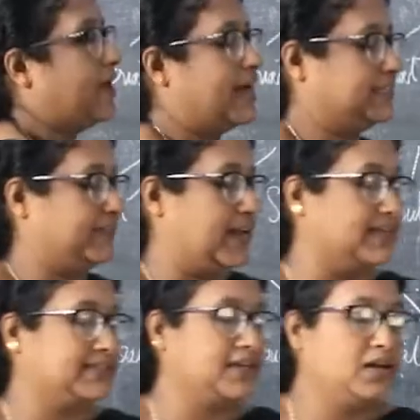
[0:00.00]
as well
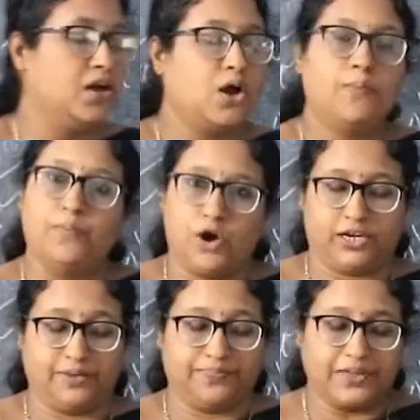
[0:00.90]
as the
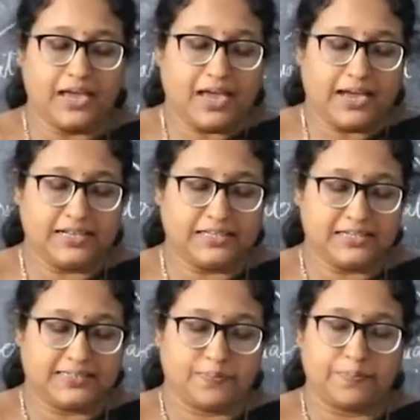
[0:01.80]
bottom. In
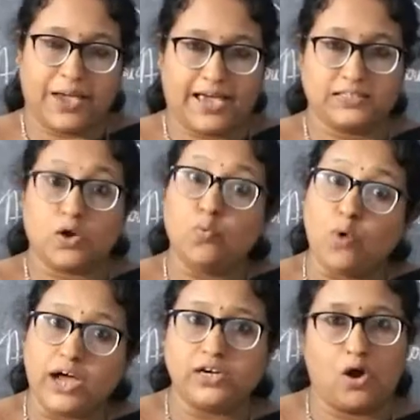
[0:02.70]
this bears
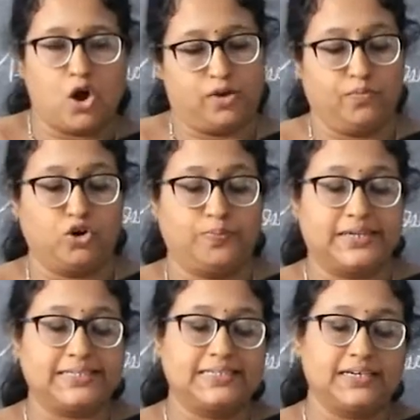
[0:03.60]
1 or more
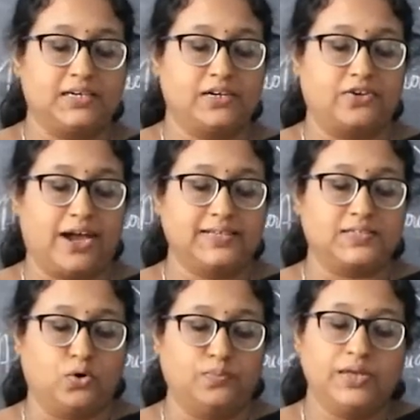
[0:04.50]
buds. I said in
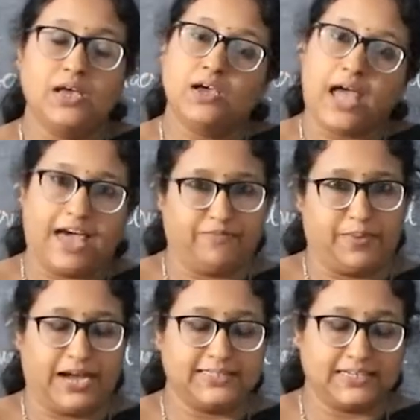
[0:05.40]
rhizome have
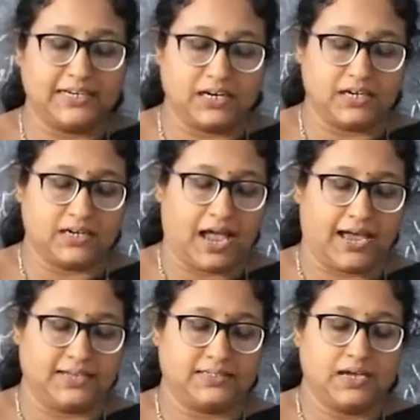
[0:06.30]
buds. Here
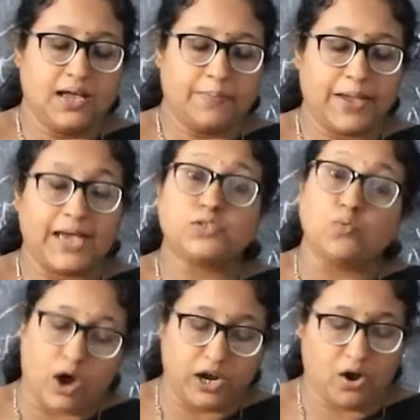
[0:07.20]

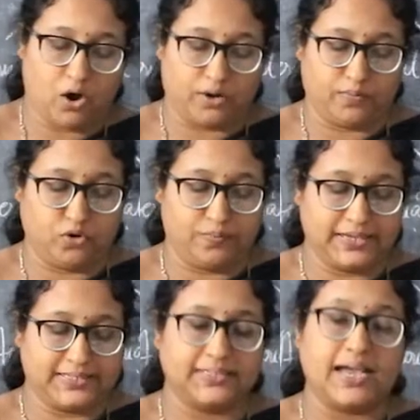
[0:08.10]
bears 1 or more
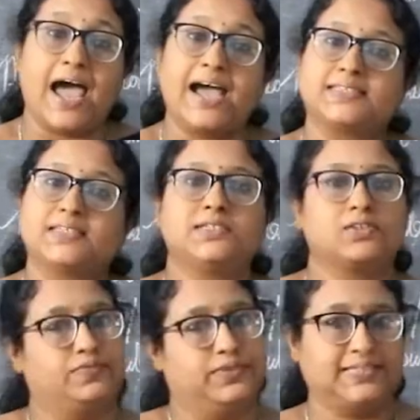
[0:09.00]
buds in the axils
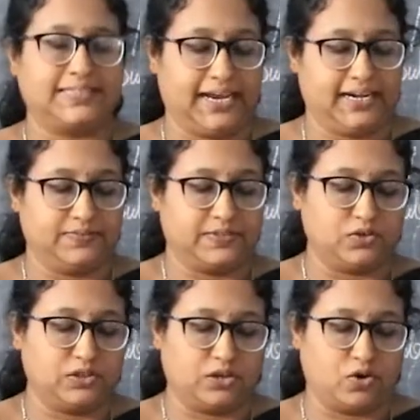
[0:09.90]
of the scale leaves.
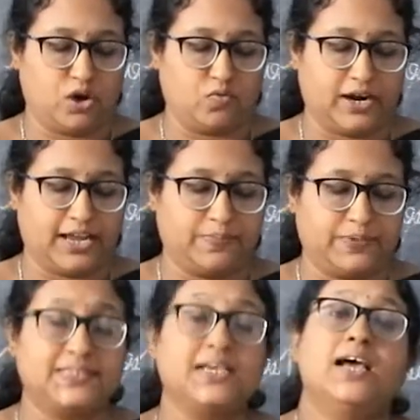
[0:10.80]
So in the cone, what
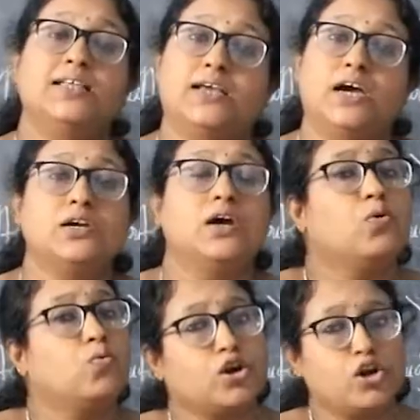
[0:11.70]
happens? There are
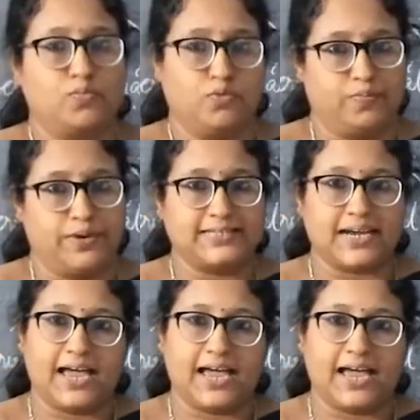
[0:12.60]
1 or more buds and